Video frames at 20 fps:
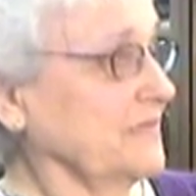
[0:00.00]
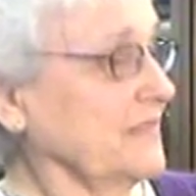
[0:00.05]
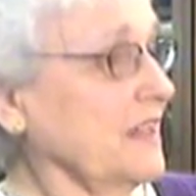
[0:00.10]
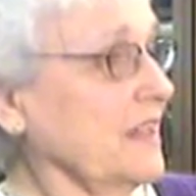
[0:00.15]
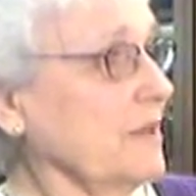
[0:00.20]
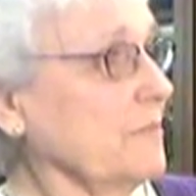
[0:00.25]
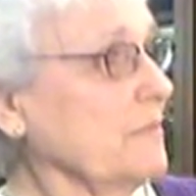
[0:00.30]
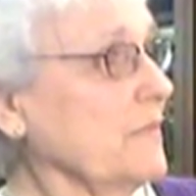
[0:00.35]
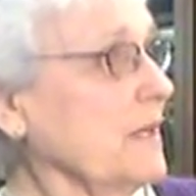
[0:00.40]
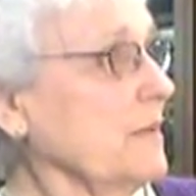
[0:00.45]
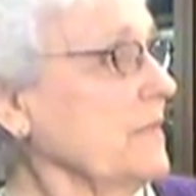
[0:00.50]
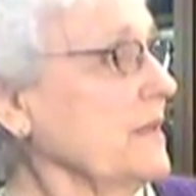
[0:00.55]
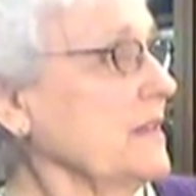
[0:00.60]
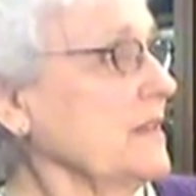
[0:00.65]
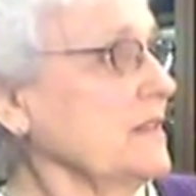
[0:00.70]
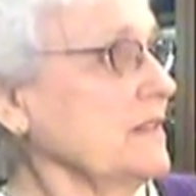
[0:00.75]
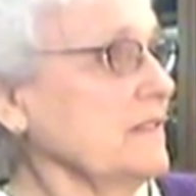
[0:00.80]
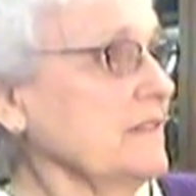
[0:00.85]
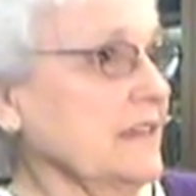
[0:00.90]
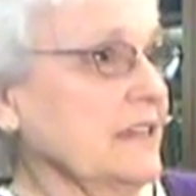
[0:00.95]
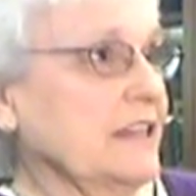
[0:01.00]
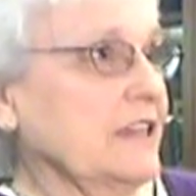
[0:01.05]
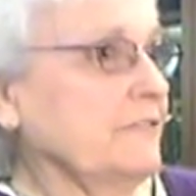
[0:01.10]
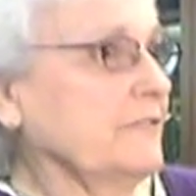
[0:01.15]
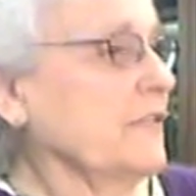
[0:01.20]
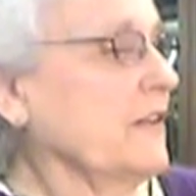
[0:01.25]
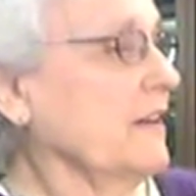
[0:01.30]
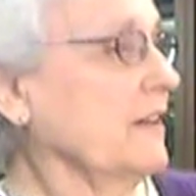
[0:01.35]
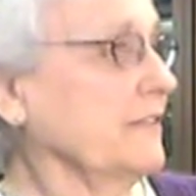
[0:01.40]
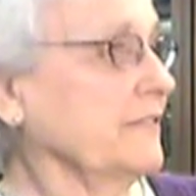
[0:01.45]
And maybe
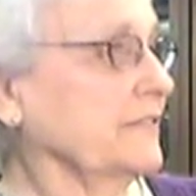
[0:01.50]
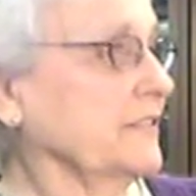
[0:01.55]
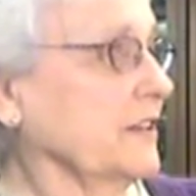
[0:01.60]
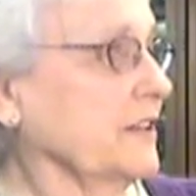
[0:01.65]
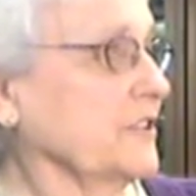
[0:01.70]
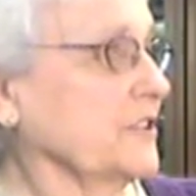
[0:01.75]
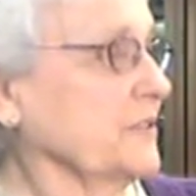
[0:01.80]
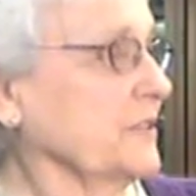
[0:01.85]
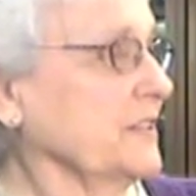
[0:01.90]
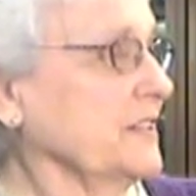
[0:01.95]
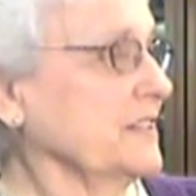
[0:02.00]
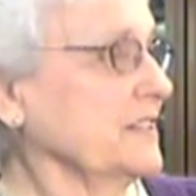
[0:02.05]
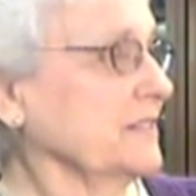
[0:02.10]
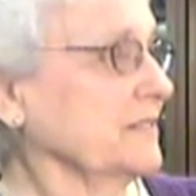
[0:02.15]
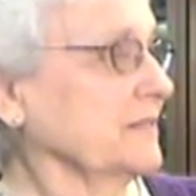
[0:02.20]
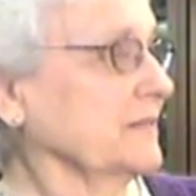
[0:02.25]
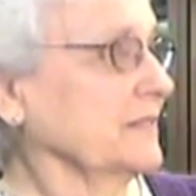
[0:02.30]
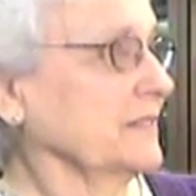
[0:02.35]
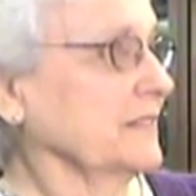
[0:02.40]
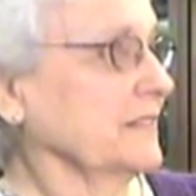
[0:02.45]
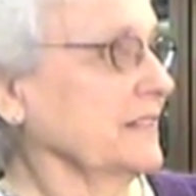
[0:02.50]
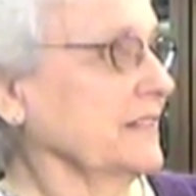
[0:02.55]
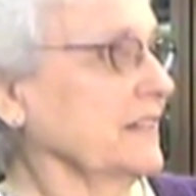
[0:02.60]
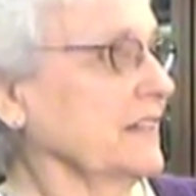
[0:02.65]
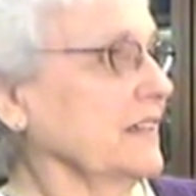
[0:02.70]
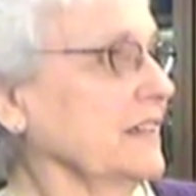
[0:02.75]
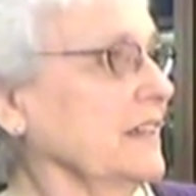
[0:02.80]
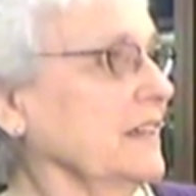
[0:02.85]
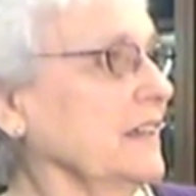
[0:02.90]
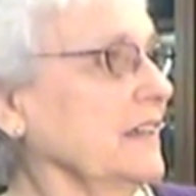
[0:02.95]
85 countries.
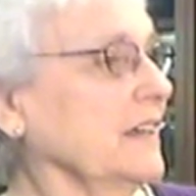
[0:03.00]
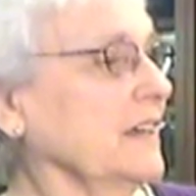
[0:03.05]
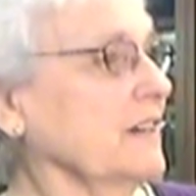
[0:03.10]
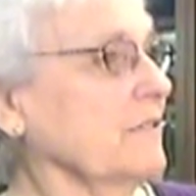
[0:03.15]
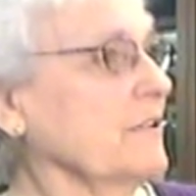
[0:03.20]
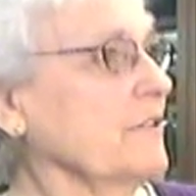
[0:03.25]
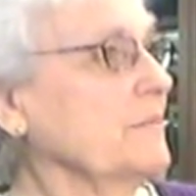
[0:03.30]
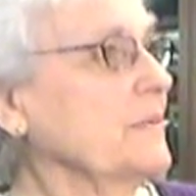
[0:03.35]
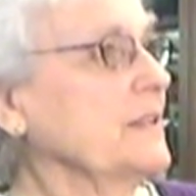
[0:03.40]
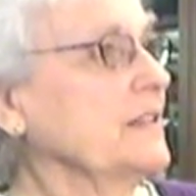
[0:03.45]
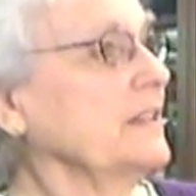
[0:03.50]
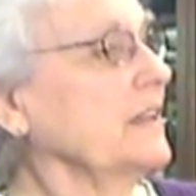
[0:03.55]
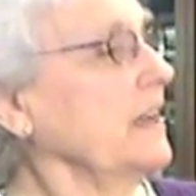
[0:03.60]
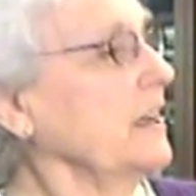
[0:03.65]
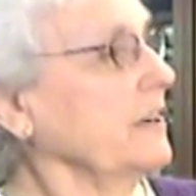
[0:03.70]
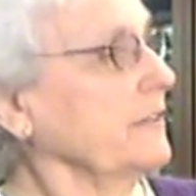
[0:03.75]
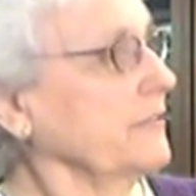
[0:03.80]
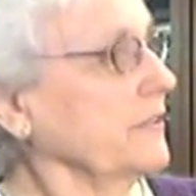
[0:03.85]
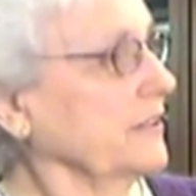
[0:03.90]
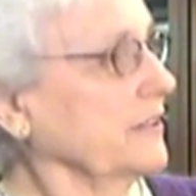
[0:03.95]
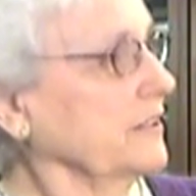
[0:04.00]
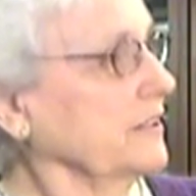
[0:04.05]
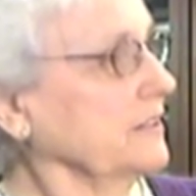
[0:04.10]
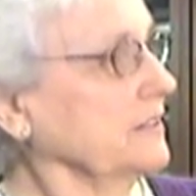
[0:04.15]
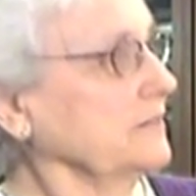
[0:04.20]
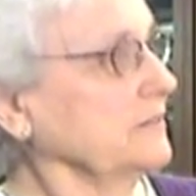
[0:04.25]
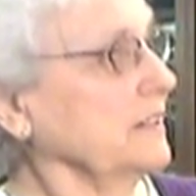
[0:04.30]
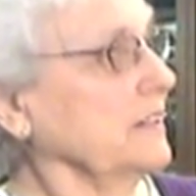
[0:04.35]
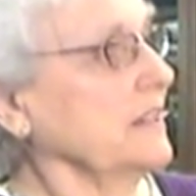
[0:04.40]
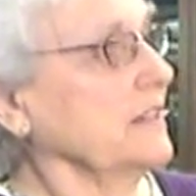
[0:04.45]
We've been to
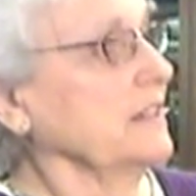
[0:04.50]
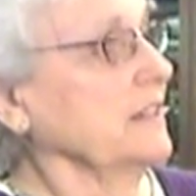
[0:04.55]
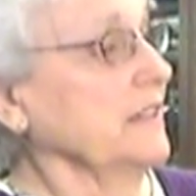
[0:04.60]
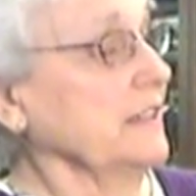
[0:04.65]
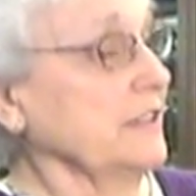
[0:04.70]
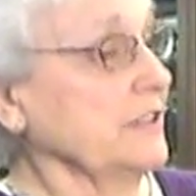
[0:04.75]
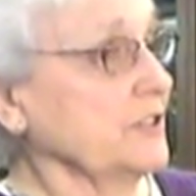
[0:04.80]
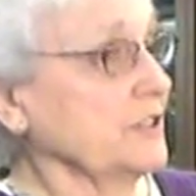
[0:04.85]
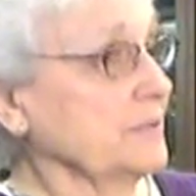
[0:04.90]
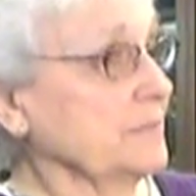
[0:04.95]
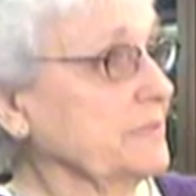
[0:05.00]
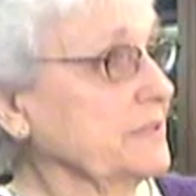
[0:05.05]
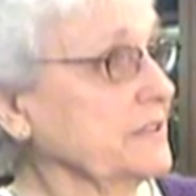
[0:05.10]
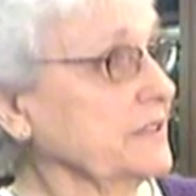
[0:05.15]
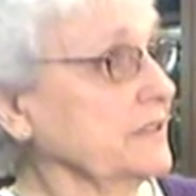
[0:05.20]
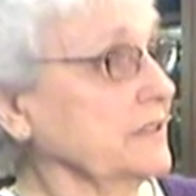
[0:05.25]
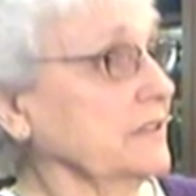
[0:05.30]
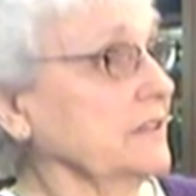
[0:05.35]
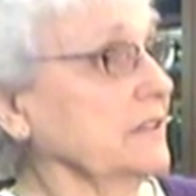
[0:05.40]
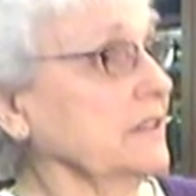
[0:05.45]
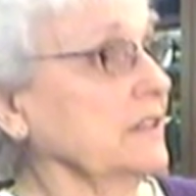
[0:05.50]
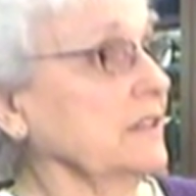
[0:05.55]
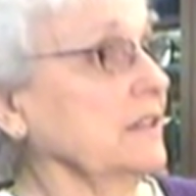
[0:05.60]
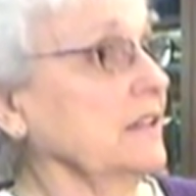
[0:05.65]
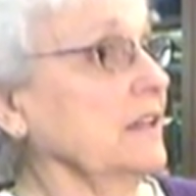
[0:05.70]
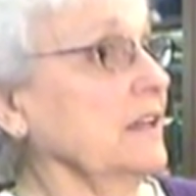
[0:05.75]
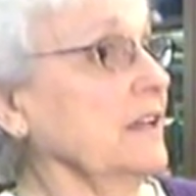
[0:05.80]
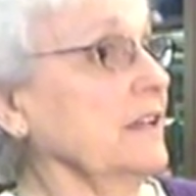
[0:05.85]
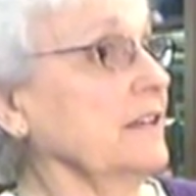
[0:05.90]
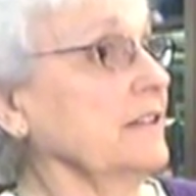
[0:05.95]
Africa and Egypt
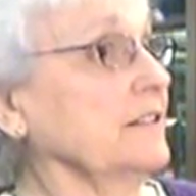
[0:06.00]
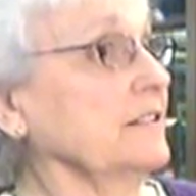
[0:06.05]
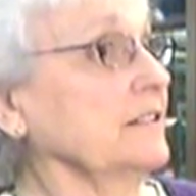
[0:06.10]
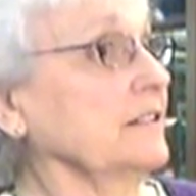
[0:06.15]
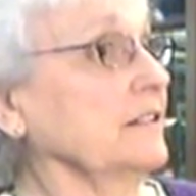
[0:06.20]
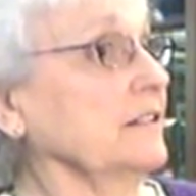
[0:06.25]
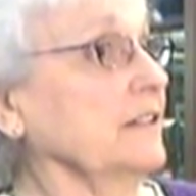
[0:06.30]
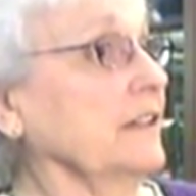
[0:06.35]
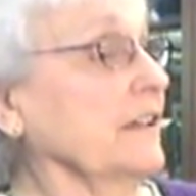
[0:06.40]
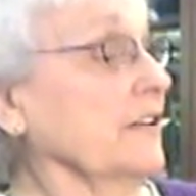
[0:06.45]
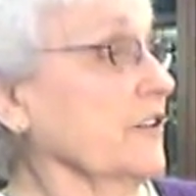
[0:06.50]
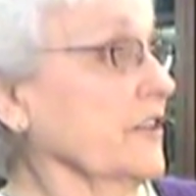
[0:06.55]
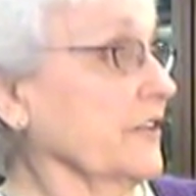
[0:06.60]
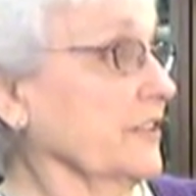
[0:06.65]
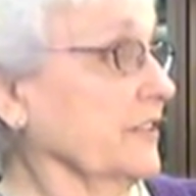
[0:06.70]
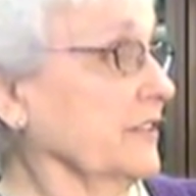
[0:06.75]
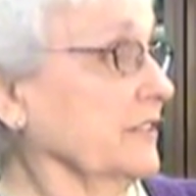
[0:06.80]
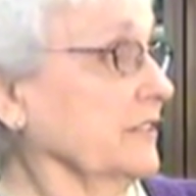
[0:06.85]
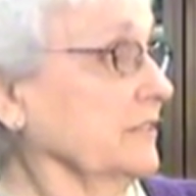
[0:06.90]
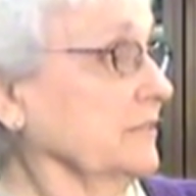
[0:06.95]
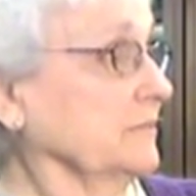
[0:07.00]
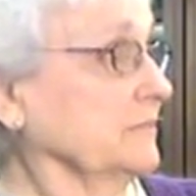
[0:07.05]
and Antarctica,